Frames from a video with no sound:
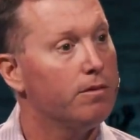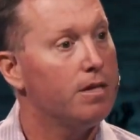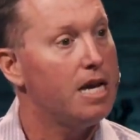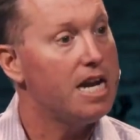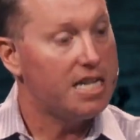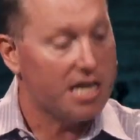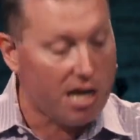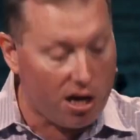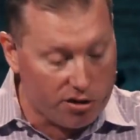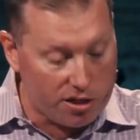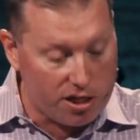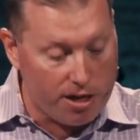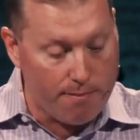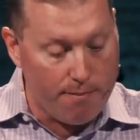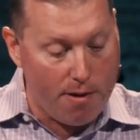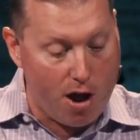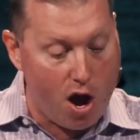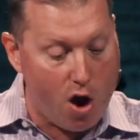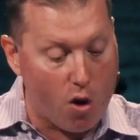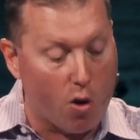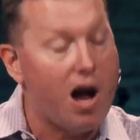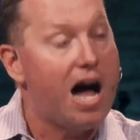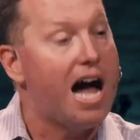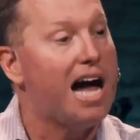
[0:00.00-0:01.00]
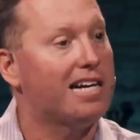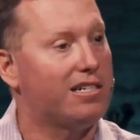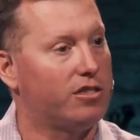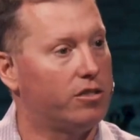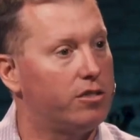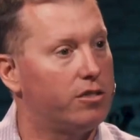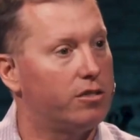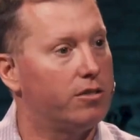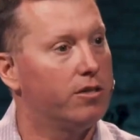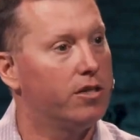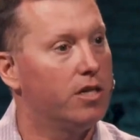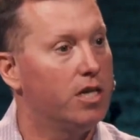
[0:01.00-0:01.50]
He tells him,
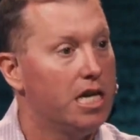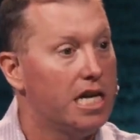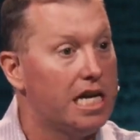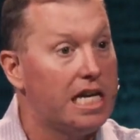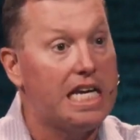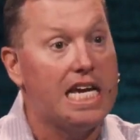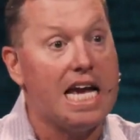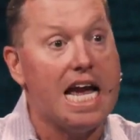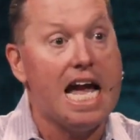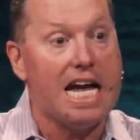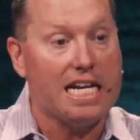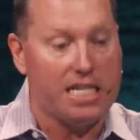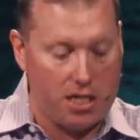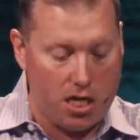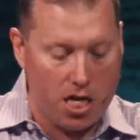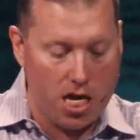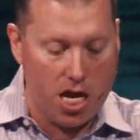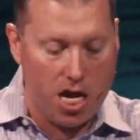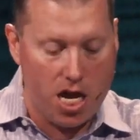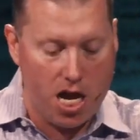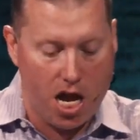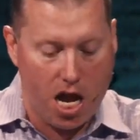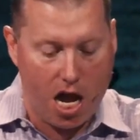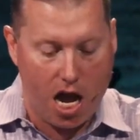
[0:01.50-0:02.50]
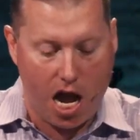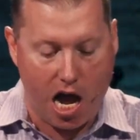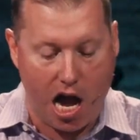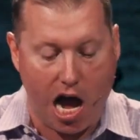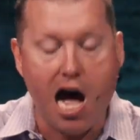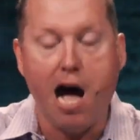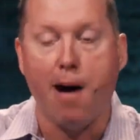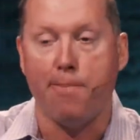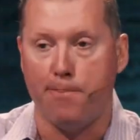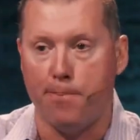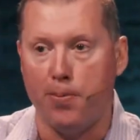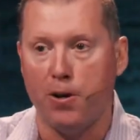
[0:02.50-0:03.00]
"Arise, get
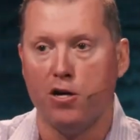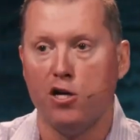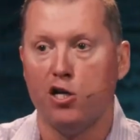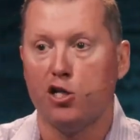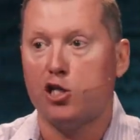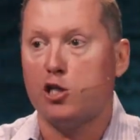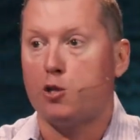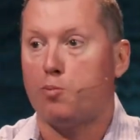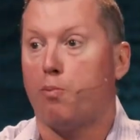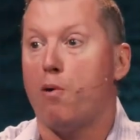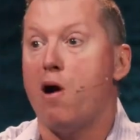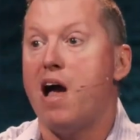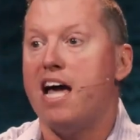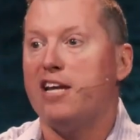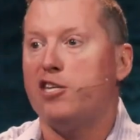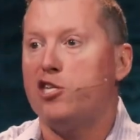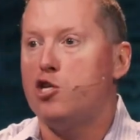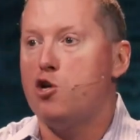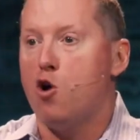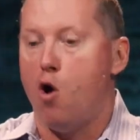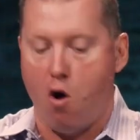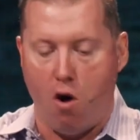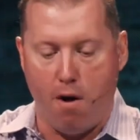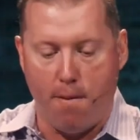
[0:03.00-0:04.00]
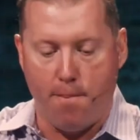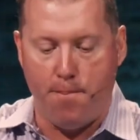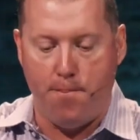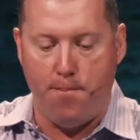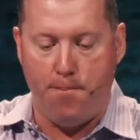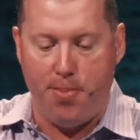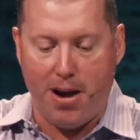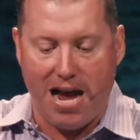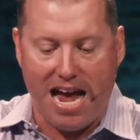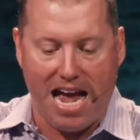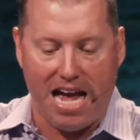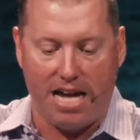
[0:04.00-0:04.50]
up, spread your
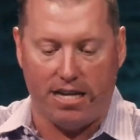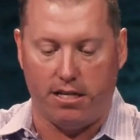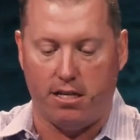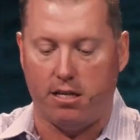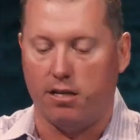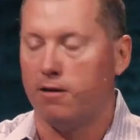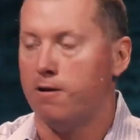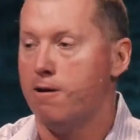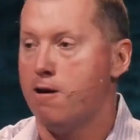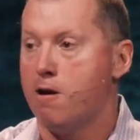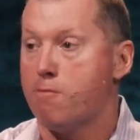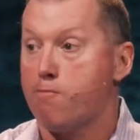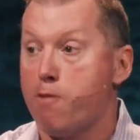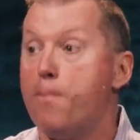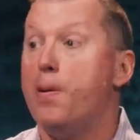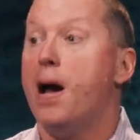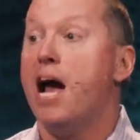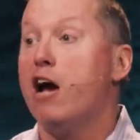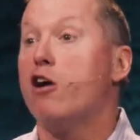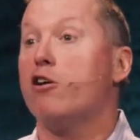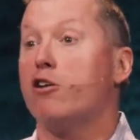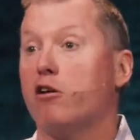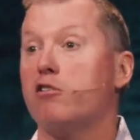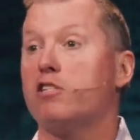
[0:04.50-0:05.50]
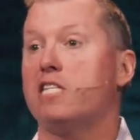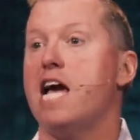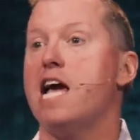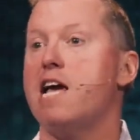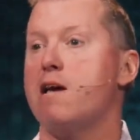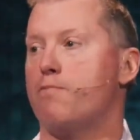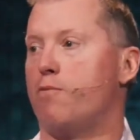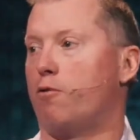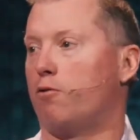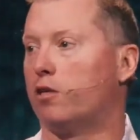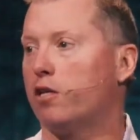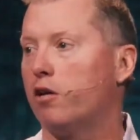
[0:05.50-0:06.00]
bed, prepare your
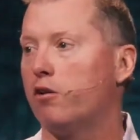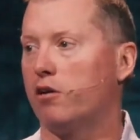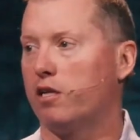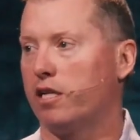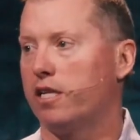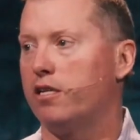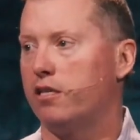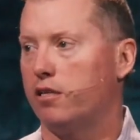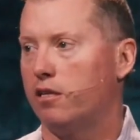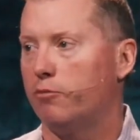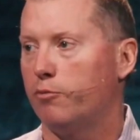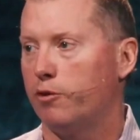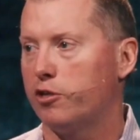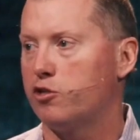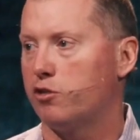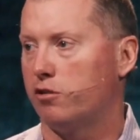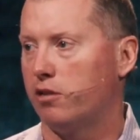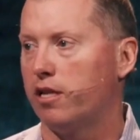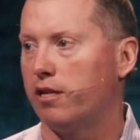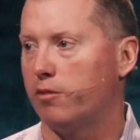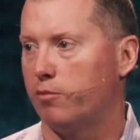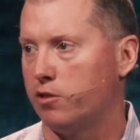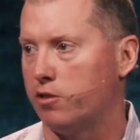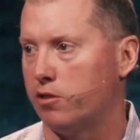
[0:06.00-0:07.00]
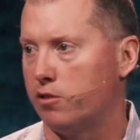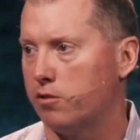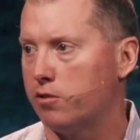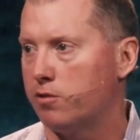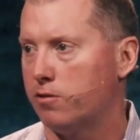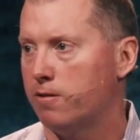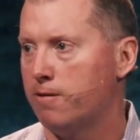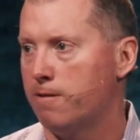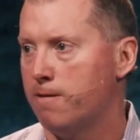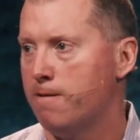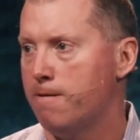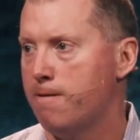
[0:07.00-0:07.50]
table," literally in the original
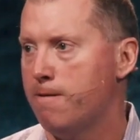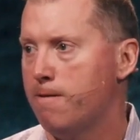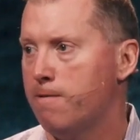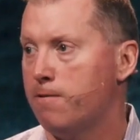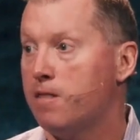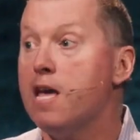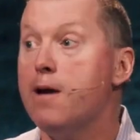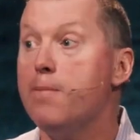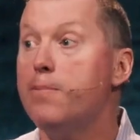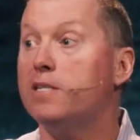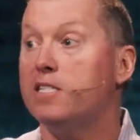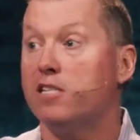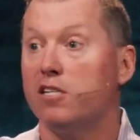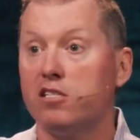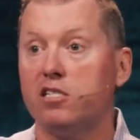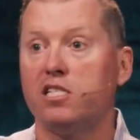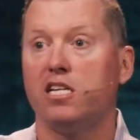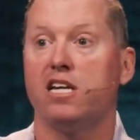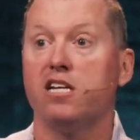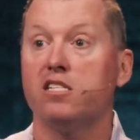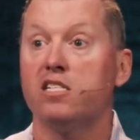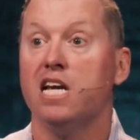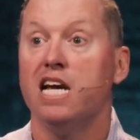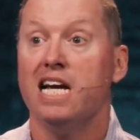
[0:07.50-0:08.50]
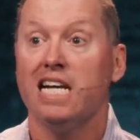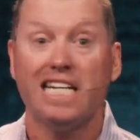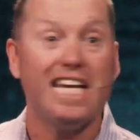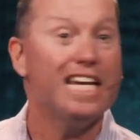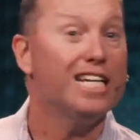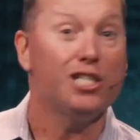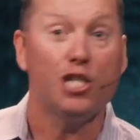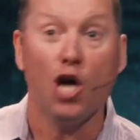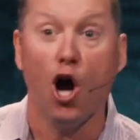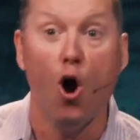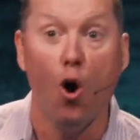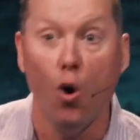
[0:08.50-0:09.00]
languages. The impetus is,
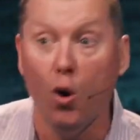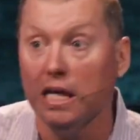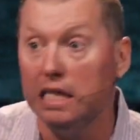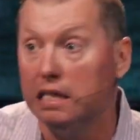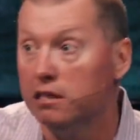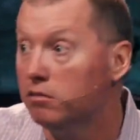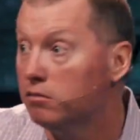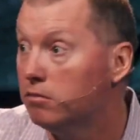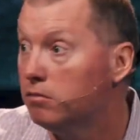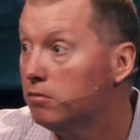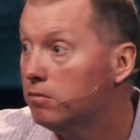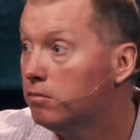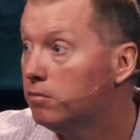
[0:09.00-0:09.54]
get going.